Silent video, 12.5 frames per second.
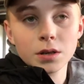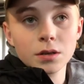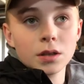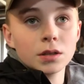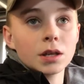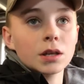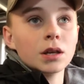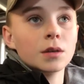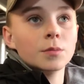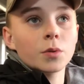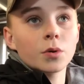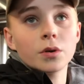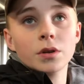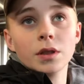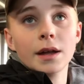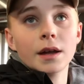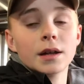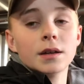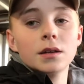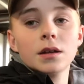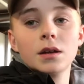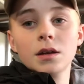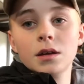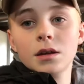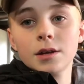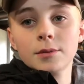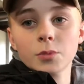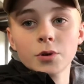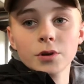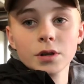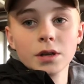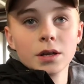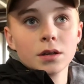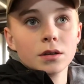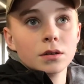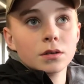Then they need more land and more land